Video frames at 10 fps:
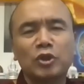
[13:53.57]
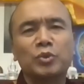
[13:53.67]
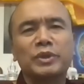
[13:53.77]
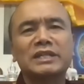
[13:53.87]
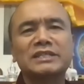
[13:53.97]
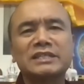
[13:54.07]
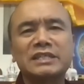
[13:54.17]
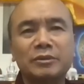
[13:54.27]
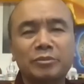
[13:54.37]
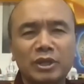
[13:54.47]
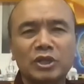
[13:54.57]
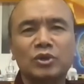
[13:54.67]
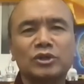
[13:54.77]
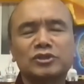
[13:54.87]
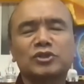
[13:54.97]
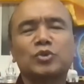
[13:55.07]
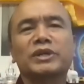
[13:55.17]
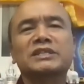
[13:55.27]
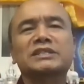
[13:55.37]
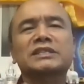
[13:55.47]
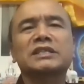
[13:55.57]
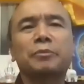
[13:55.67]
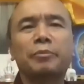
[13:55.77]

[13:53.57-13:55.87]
we can see the brotherhood, we can see the